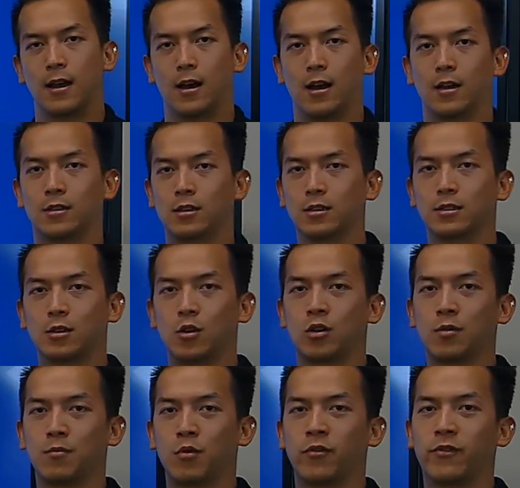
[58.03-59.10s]
Just so you can
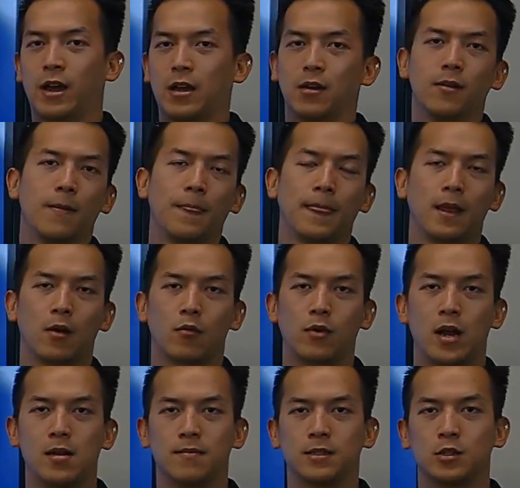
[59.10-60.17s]
prevent
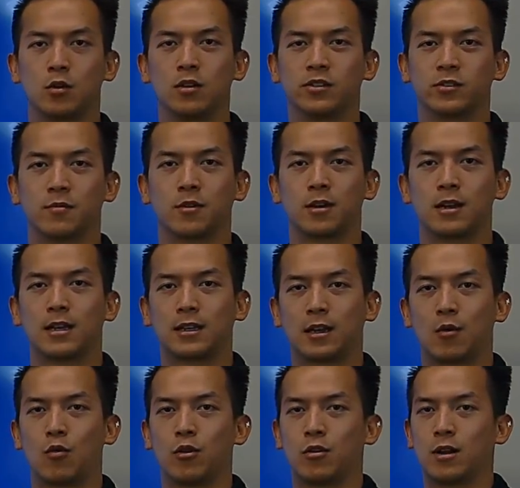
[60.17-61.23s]
random students from connecting
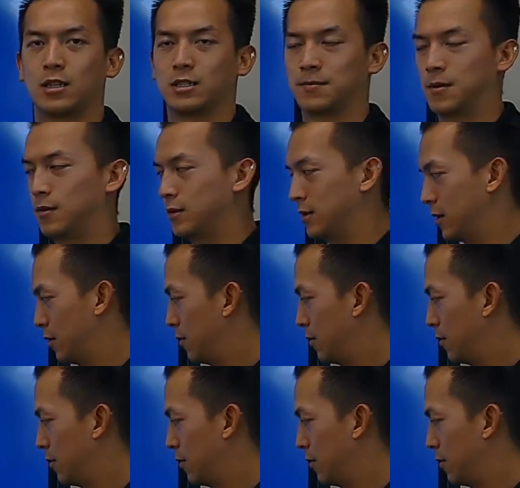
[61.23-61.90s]
when they're not supposed to.